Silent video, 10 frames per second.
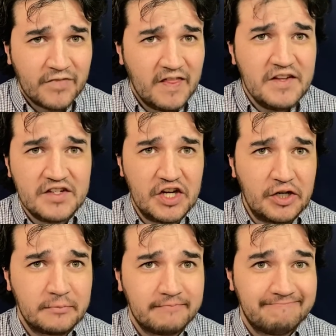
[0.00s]
this
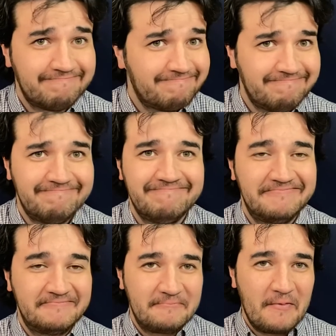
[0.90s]
year,
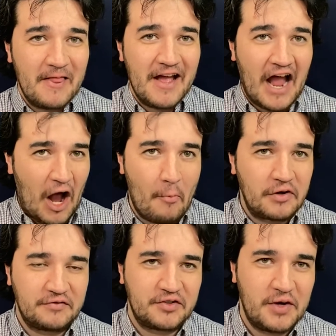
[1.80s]
how
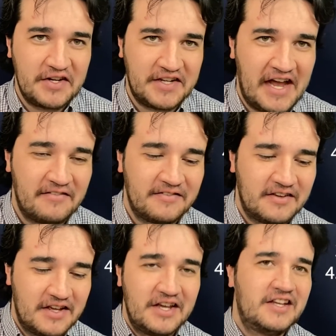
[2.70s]
much of a sway does it have?
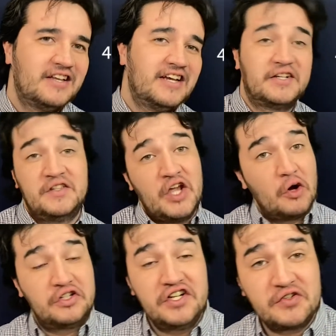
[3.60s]
Because in the
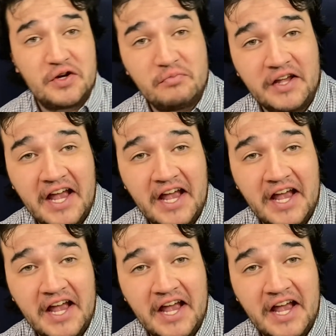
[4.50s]
OG screenplay